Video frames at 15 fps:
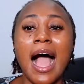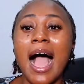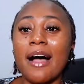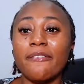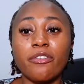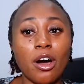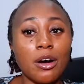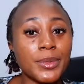
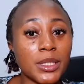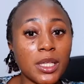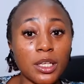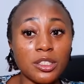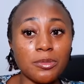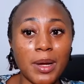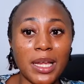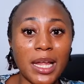I've almost
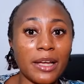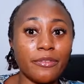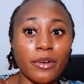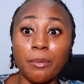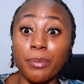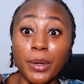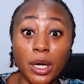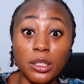lost my life
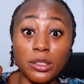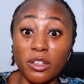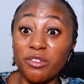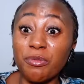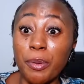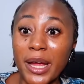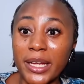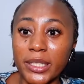because
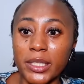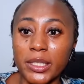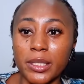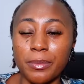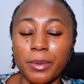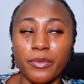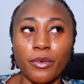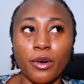of
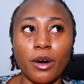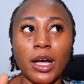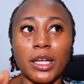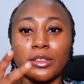pregnancy before.